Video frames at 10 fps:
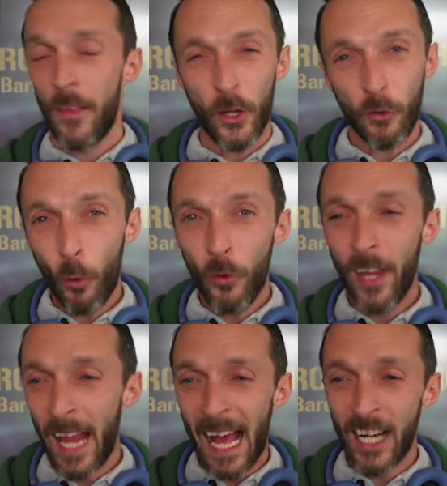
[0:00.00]
there is
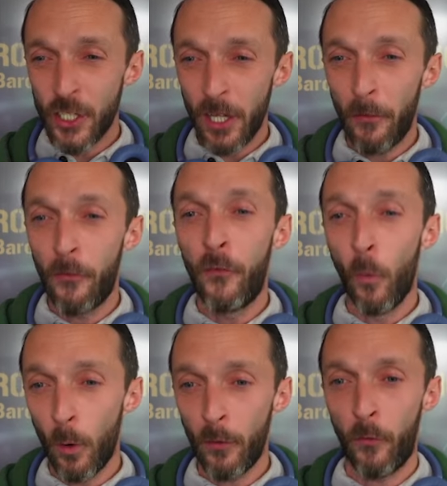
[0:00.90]
only actually
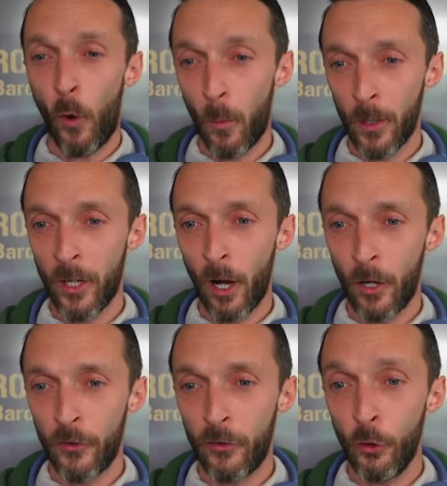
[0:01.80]
4 forward
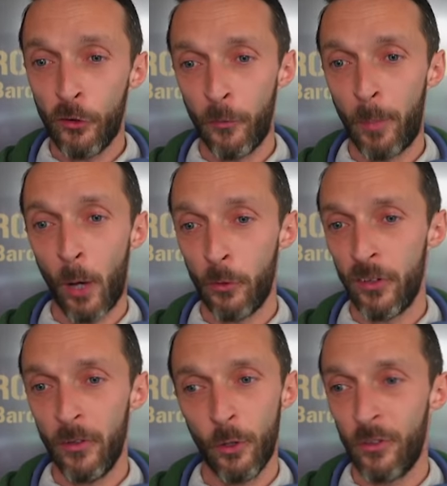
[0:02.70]
cards. Yusuf
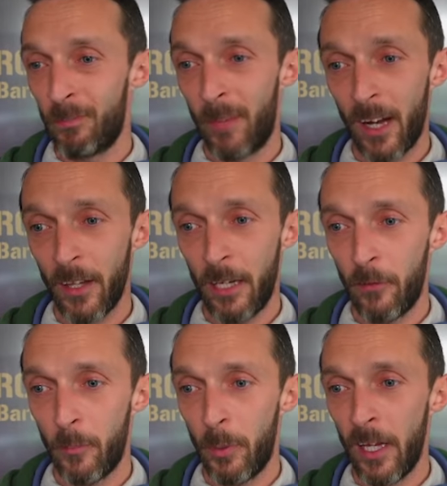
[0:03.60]
Poulsen, who barely
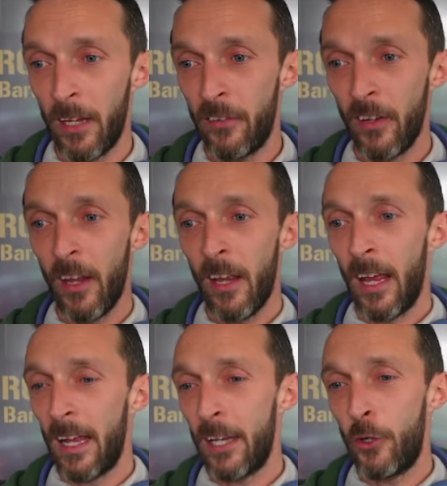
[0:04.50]
even plays,
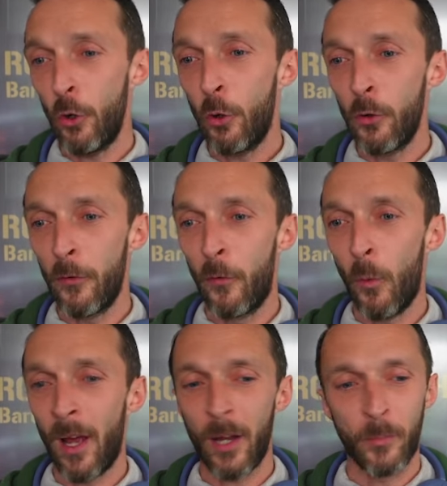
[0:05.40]
and then Hugo
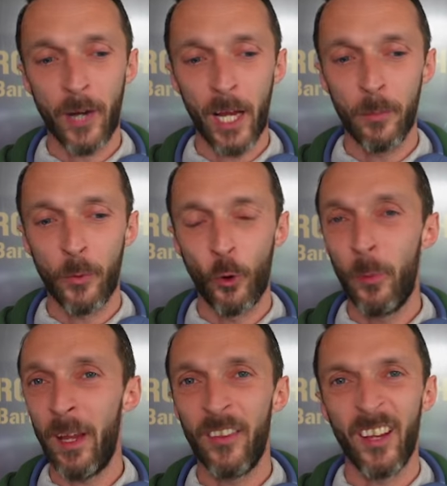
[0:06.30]
Novoa and Brian
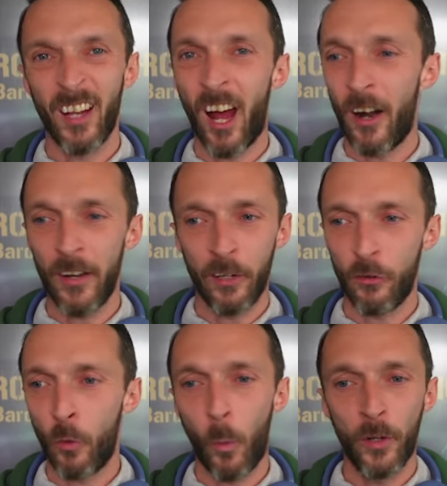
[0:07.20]
Broby that aren't at
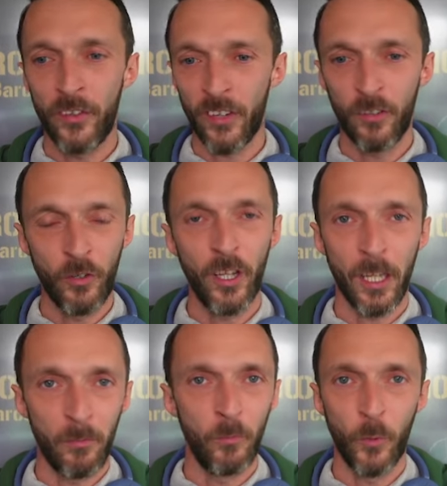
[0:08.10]
squads that
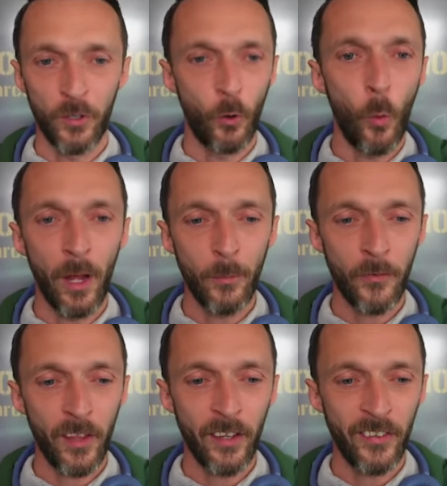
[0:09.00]
really would go in
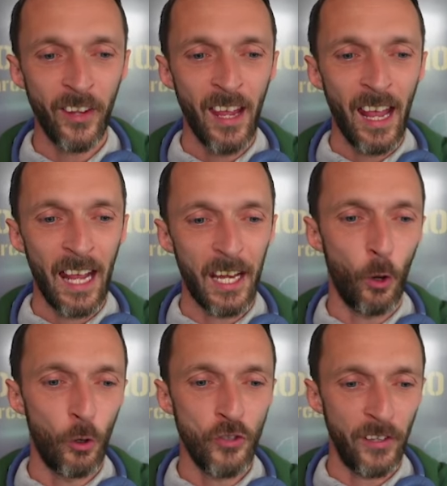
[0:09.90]
with this. And then
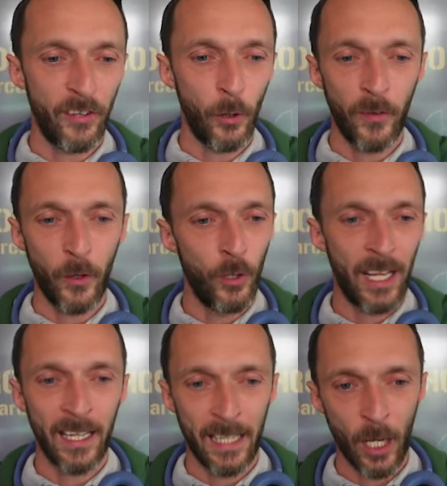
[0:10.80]
Andre Silva, who
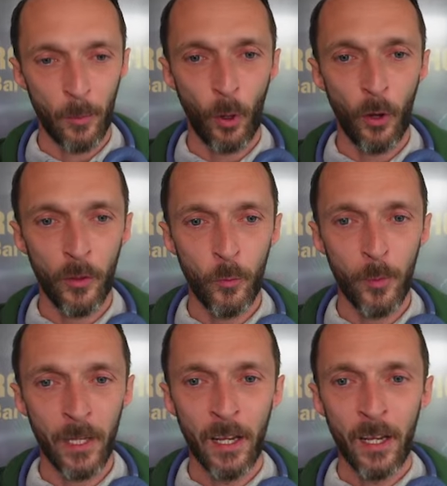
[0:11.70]
can't kick a ball at the
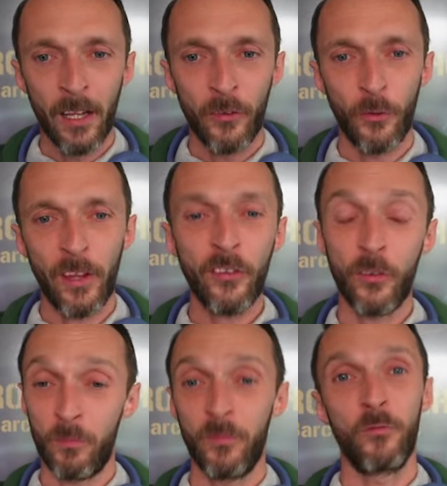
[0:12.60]
moment. So this